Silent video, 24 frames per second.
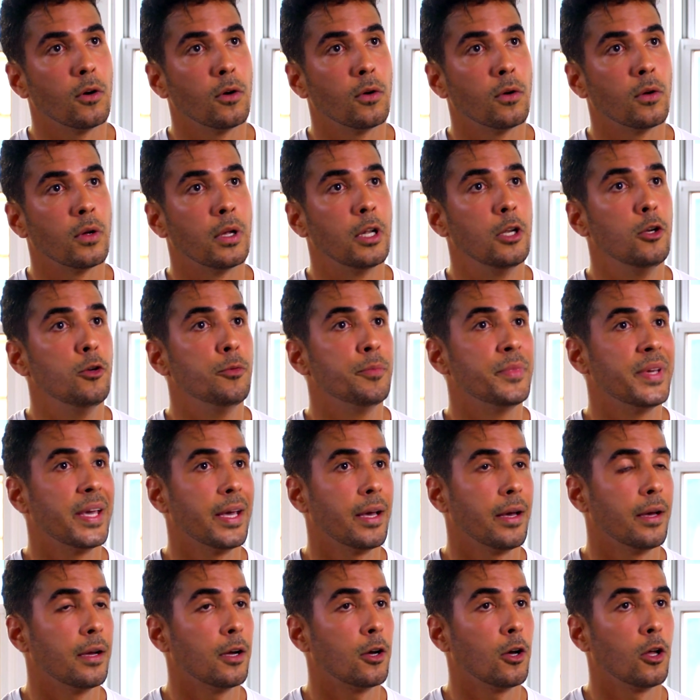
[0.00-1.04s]
called
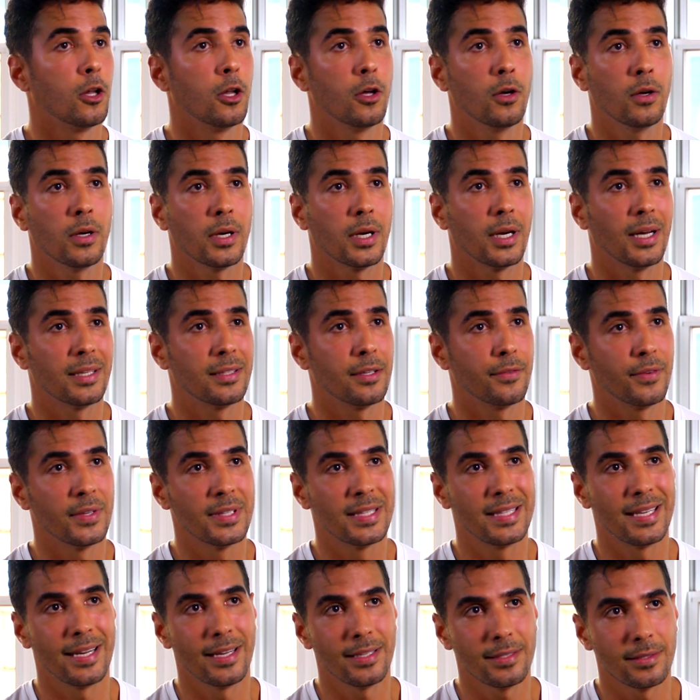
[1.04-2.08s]
Lumière en Couleur
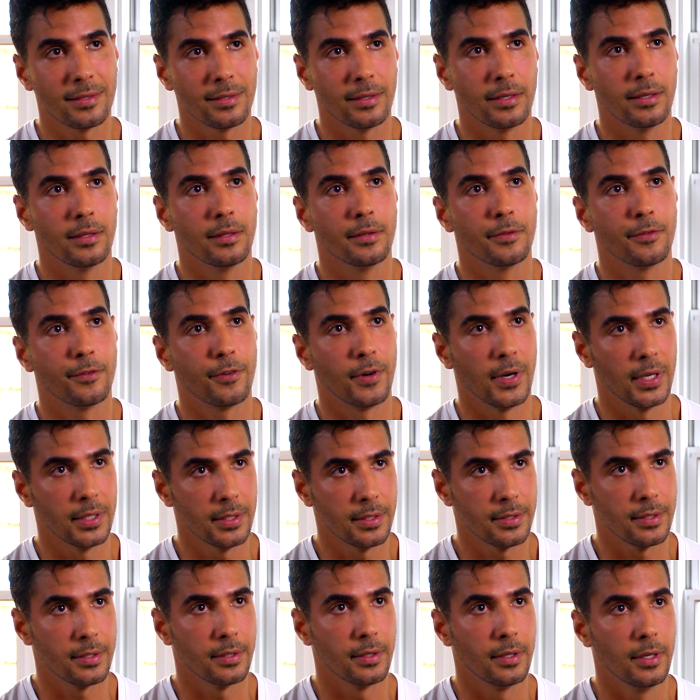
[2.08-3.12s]
eighty-three in
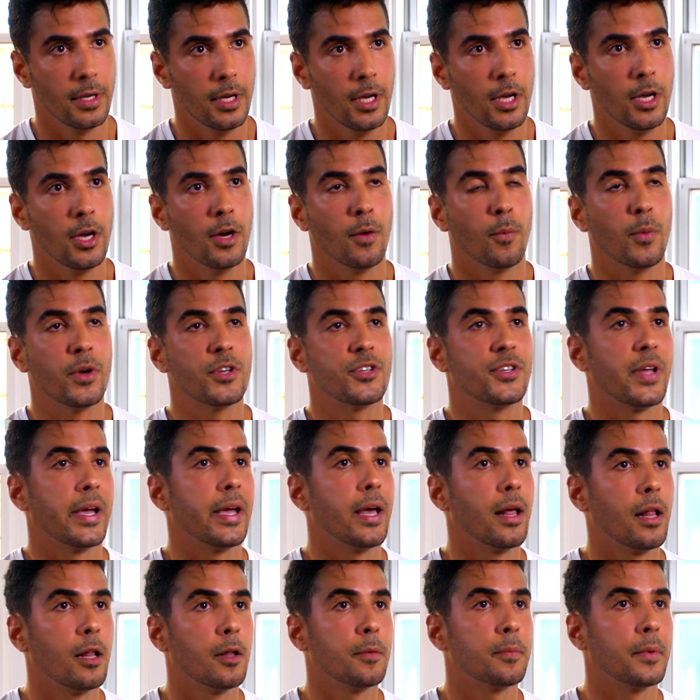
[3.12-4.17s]
France, which
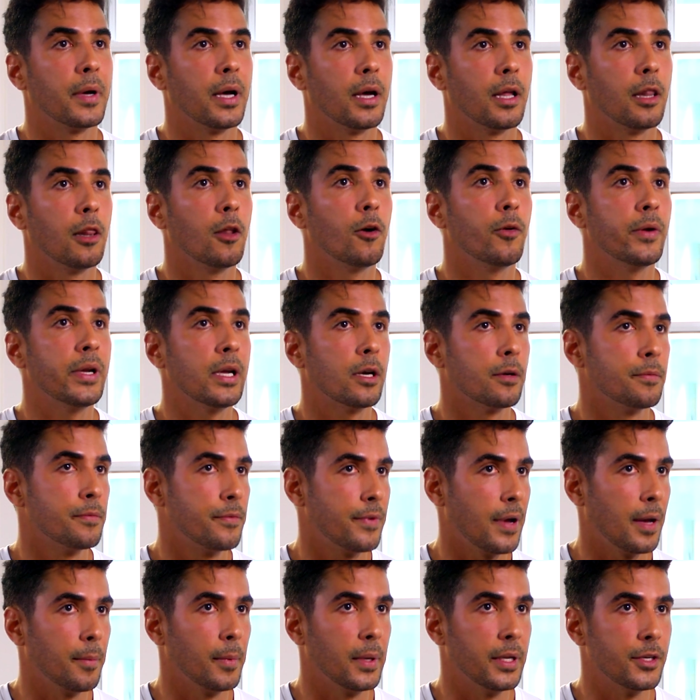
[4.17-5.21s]
they help uh,
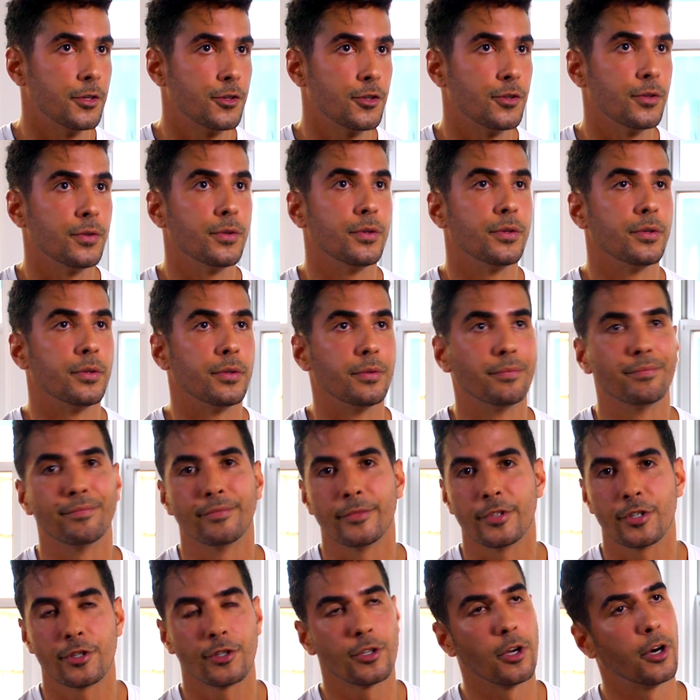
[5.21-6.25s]
low-income families to
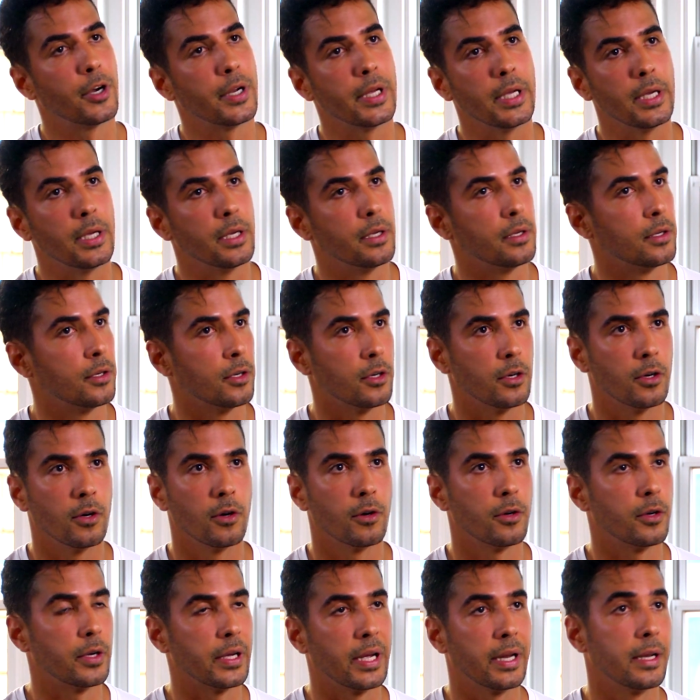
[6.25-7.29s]
study,
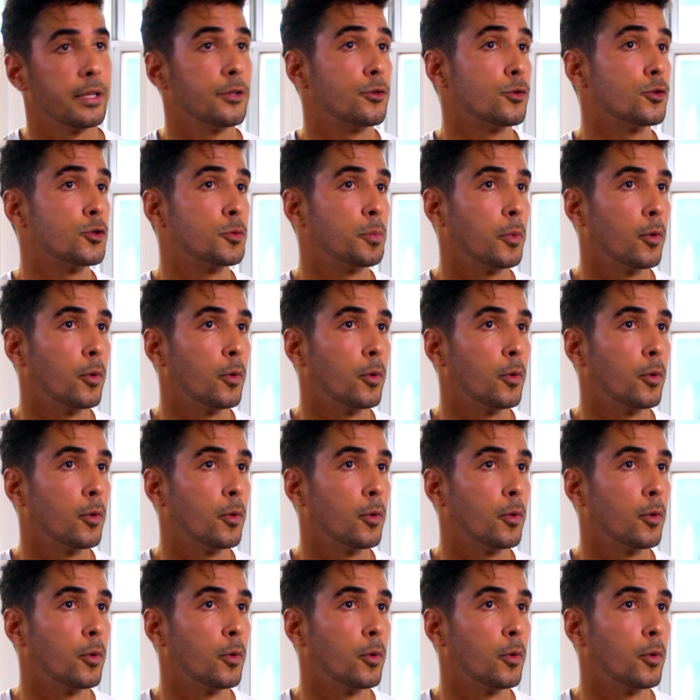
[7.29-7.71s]
go, get into